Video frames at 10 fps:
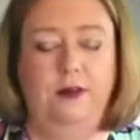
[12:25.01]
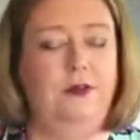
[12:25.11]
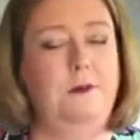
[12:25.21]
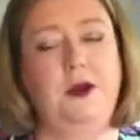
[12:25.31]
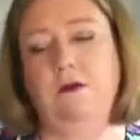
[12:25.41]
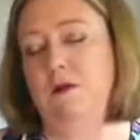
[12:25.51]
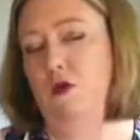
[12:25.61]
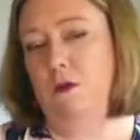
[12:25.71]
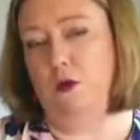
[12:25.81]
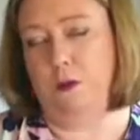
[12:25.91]
They're becoming
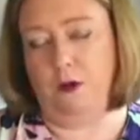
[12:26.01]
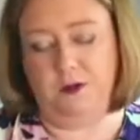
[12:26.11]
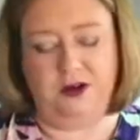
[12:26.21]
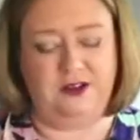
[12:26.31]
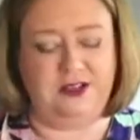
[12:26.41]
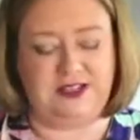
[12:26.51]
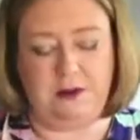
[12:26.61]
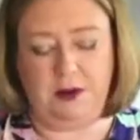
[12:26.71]
more and more popular. You see